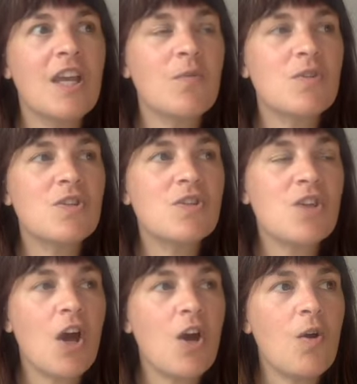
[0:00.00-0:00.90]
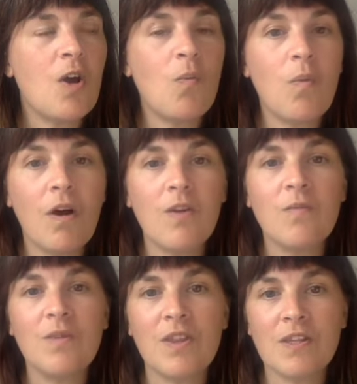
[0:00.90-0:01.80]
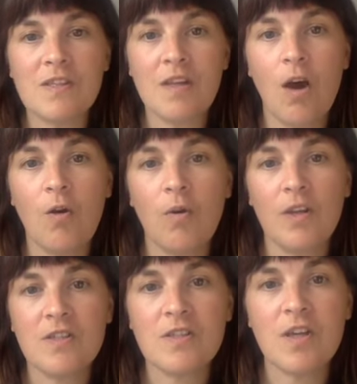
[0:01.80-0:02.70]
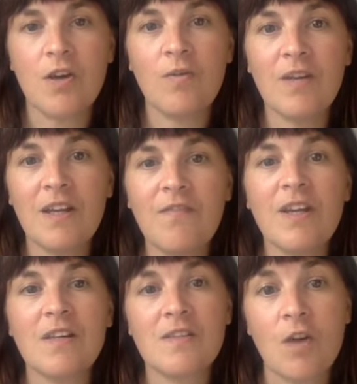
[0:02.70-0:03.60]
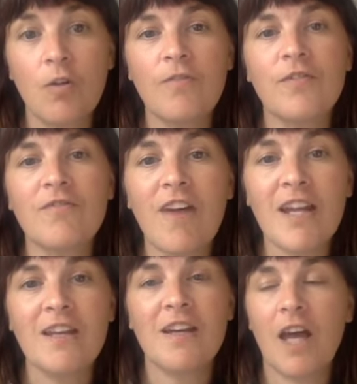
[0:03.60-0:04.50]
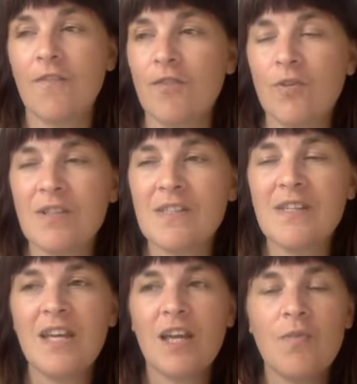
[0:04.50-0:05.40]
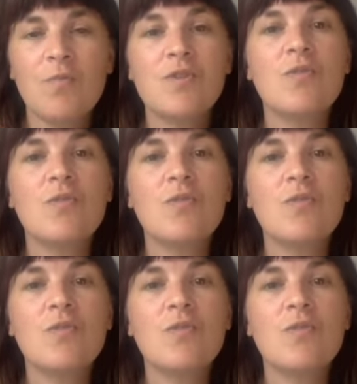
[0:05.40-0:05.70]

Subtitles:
he was so at one with his soul and so living a soulful, radiant life. You could see it. It